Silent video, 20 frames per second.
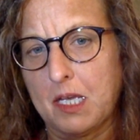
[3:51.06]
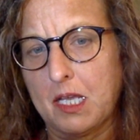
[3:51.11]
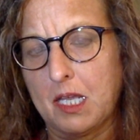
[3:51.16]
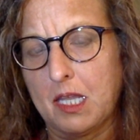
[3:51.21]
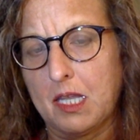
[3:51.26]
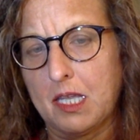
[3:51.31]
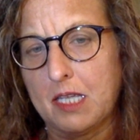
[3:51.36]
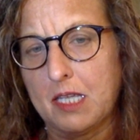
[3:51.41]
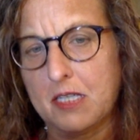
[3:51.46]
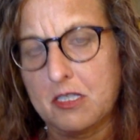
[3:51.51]

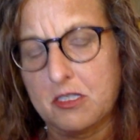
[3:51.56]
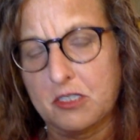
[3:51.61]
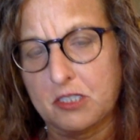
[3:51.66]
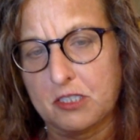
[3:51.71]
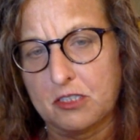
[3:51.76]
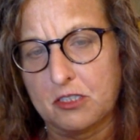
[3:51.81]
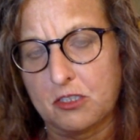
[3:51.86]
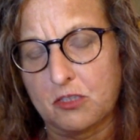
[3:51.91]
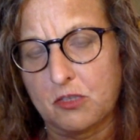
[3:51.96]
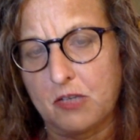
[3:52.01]
let's look at
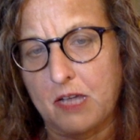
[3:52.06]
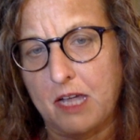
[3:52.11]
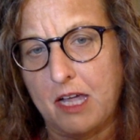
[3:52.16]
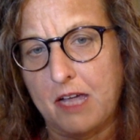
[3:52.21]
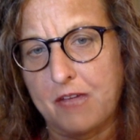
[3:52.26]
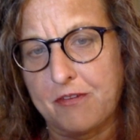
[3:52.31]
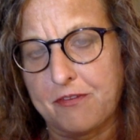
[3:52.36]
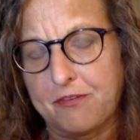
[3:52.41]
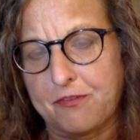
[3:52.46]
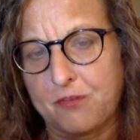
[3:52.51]
the
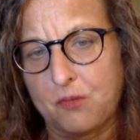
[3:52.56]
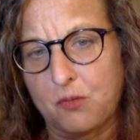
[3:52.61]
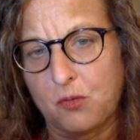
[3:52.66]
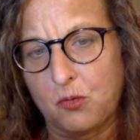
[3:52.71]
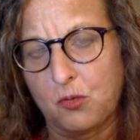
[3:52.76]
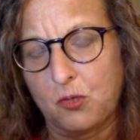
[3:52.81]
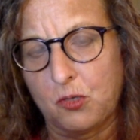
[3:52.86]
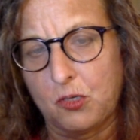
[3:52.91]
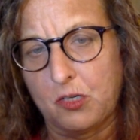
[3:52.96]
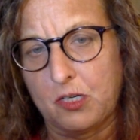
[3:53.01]
graph
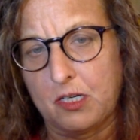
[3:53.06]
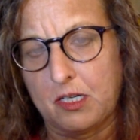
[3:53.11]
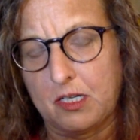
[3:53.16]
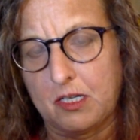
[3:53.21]
for